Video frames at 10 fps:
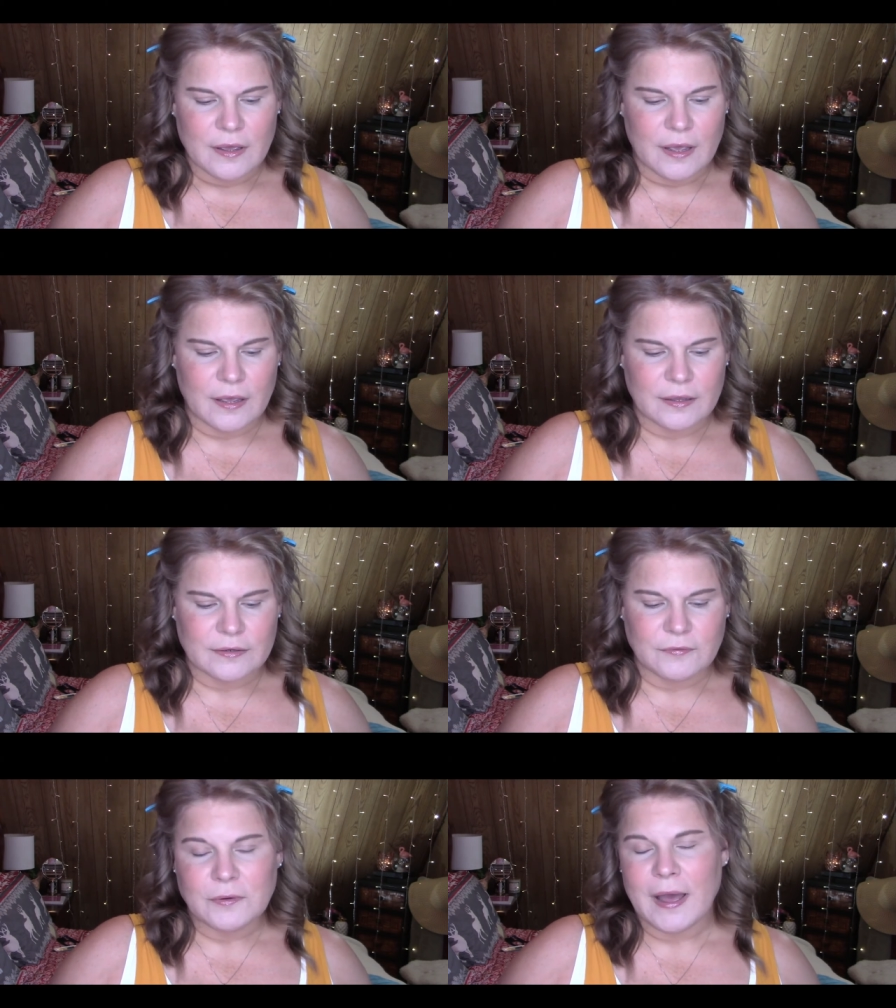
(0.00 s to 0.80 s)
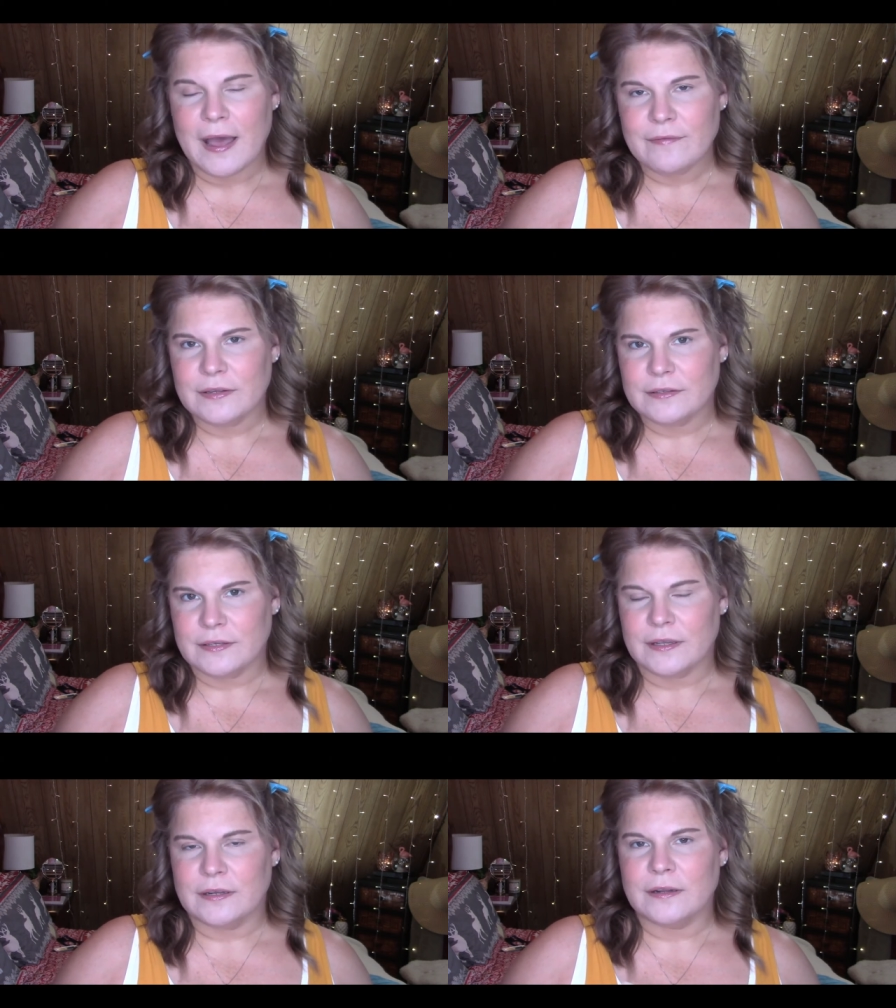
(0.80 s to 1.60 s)
And if you haven't
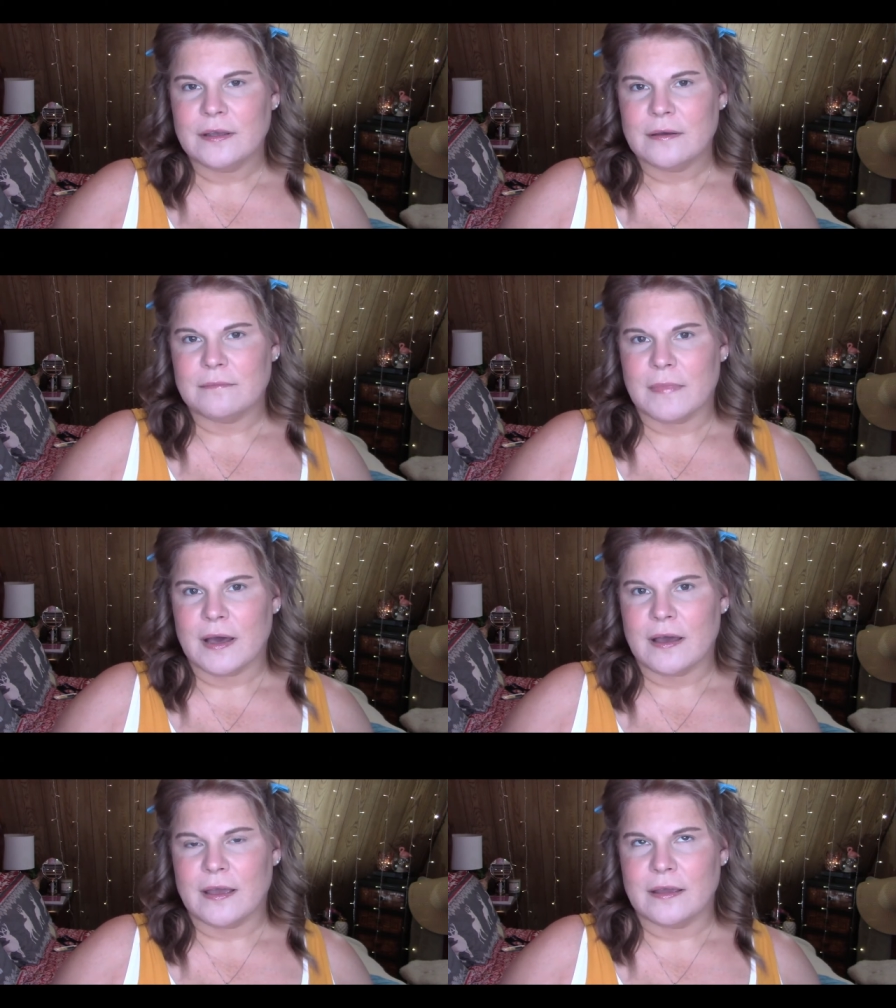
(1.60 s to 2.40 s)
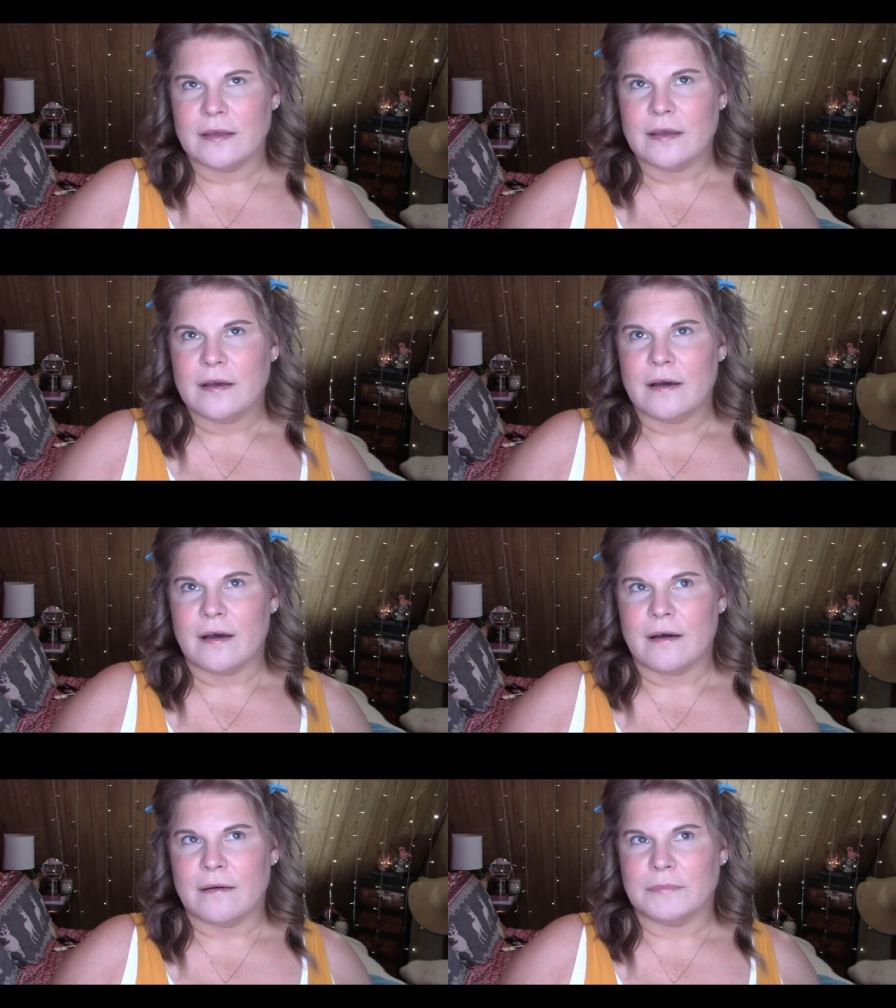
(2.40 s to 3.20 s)
seen my
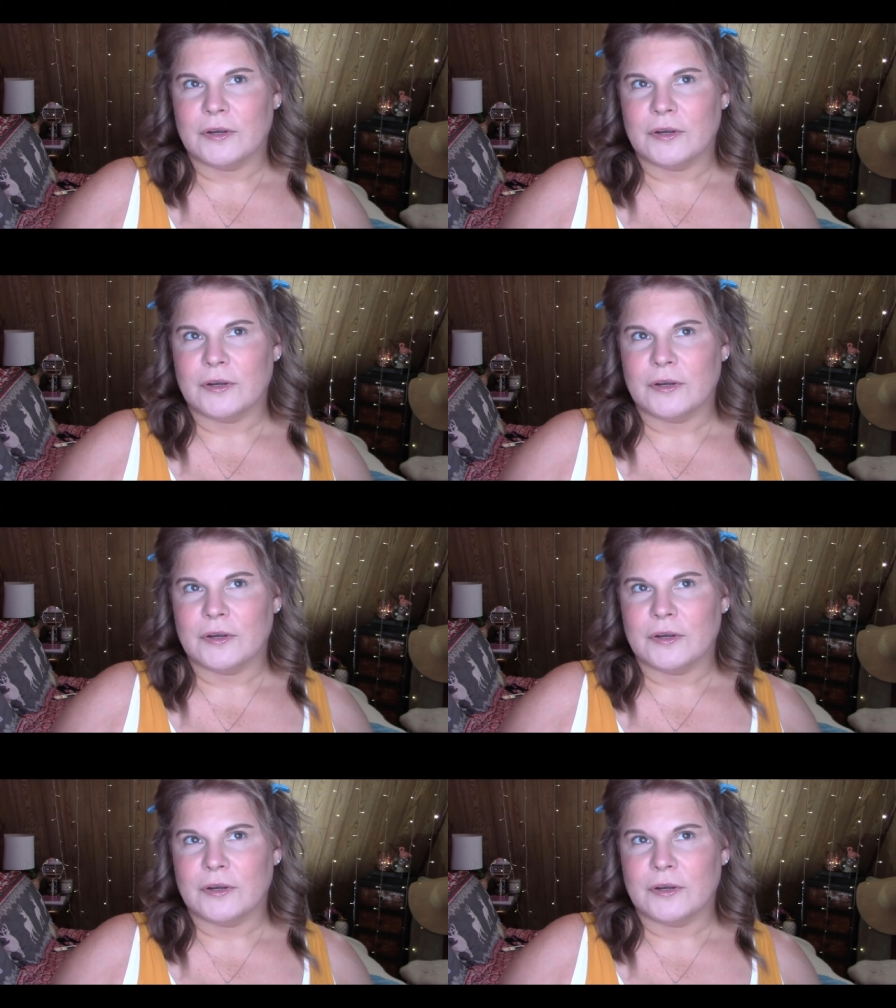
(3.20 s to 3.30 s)
um,